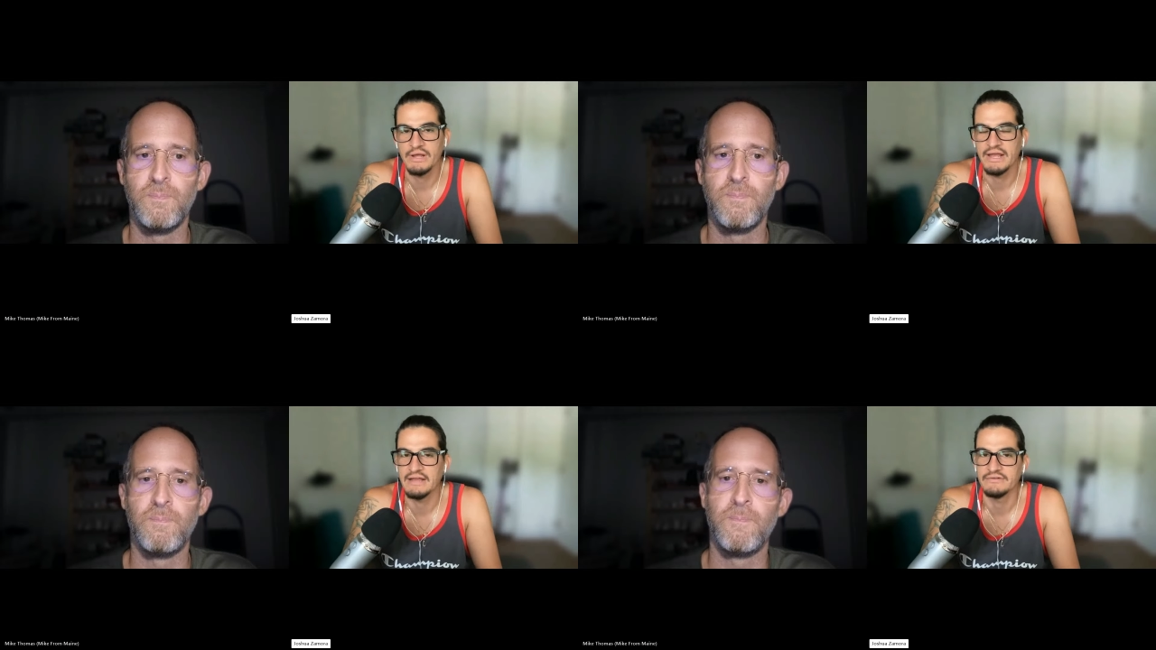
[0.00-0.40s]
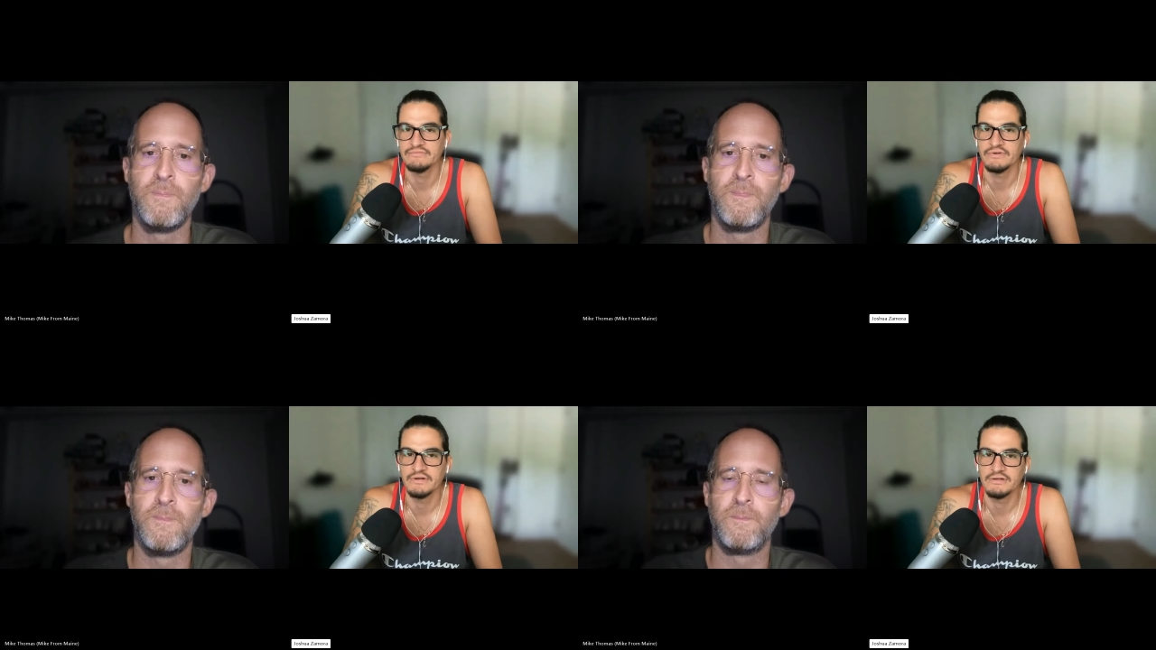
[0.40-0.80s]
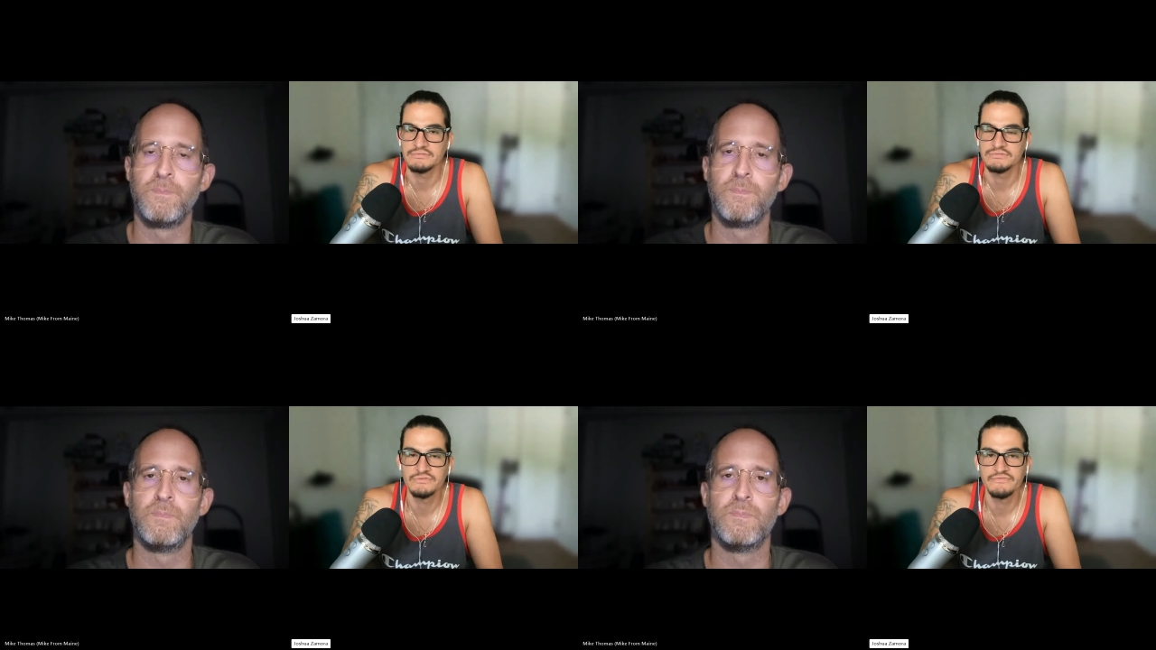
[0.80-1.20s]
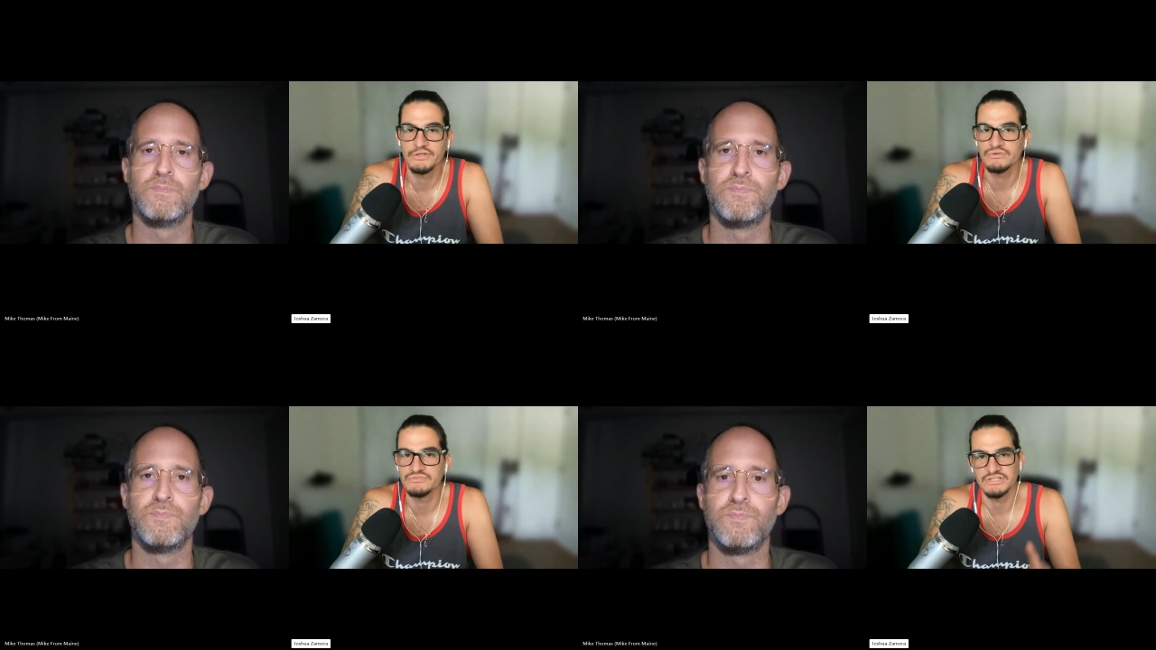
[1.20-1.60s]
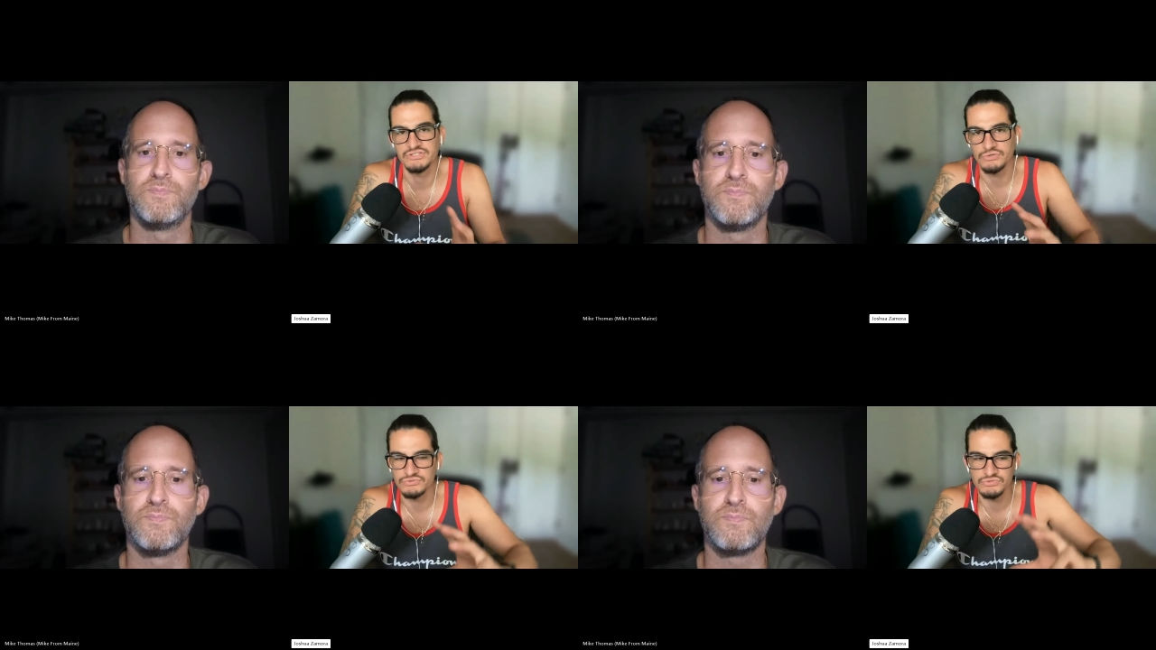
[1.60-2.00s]
Speaker 1: I have uh, two videos that
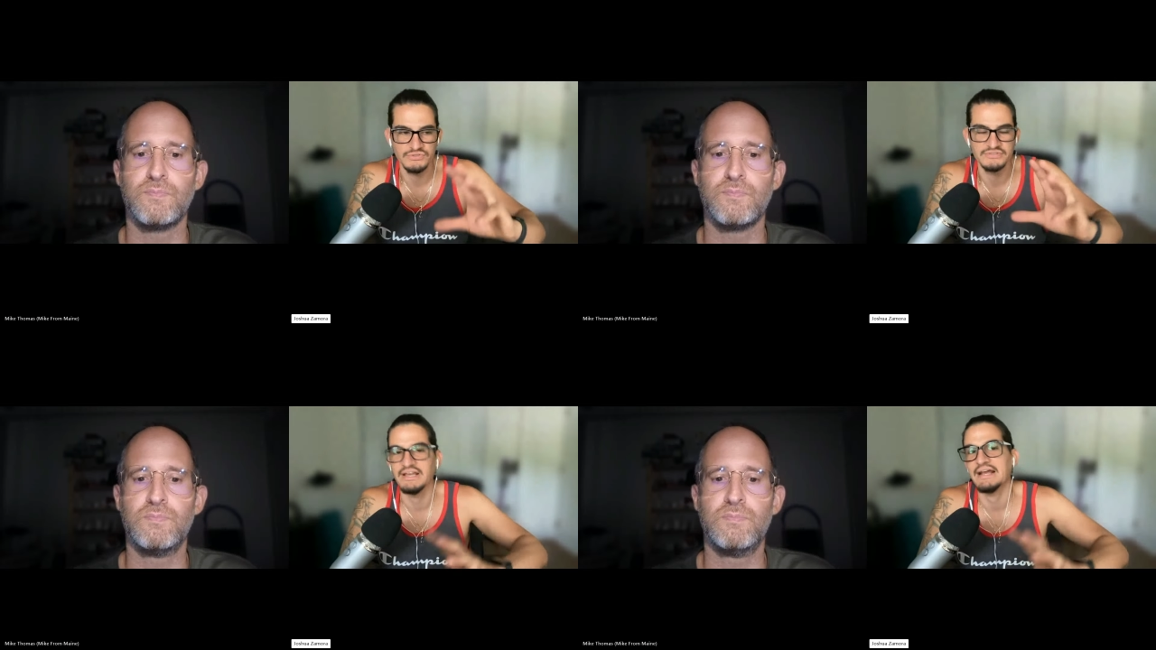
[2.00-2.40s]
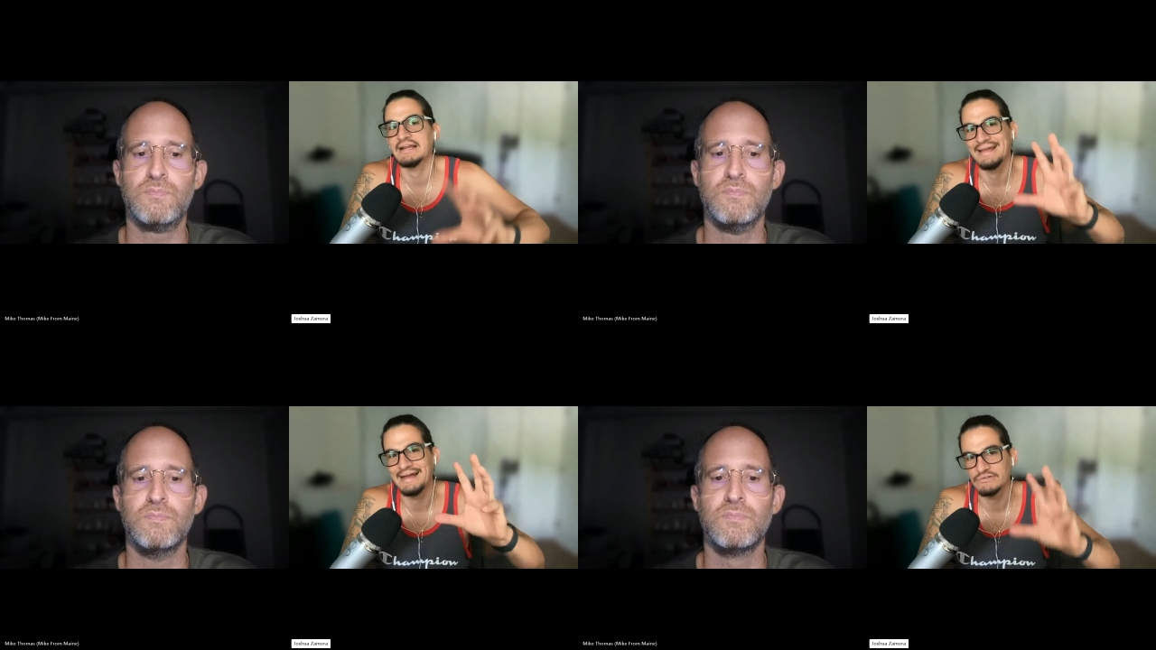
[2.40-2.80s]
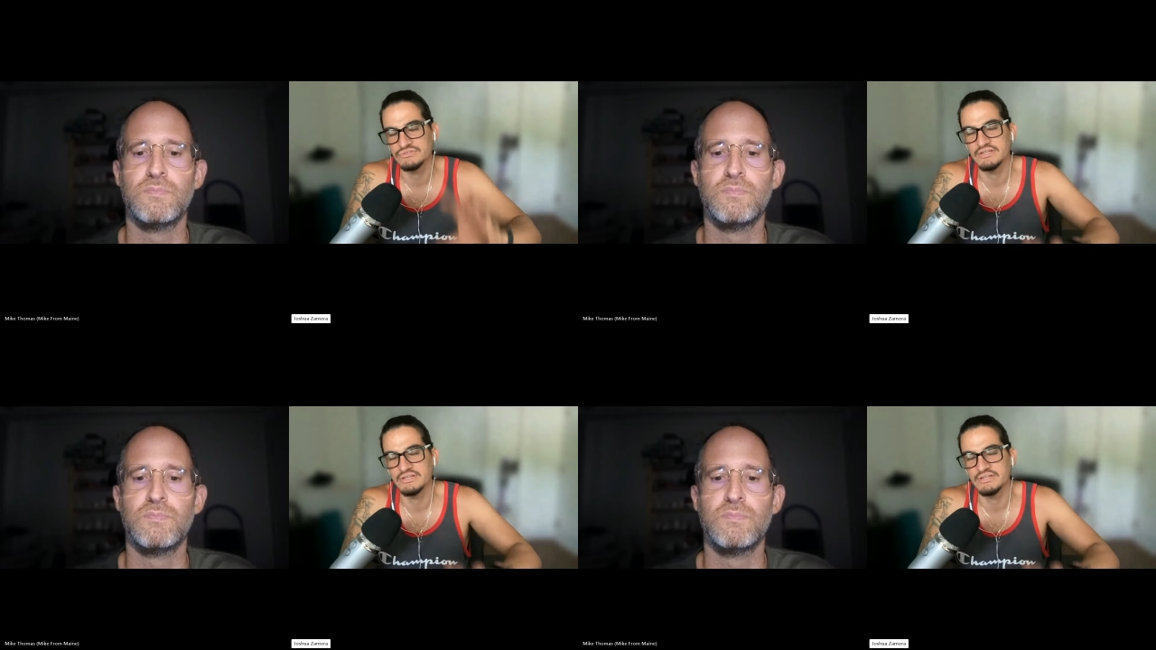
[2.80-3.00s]
shows you exactly how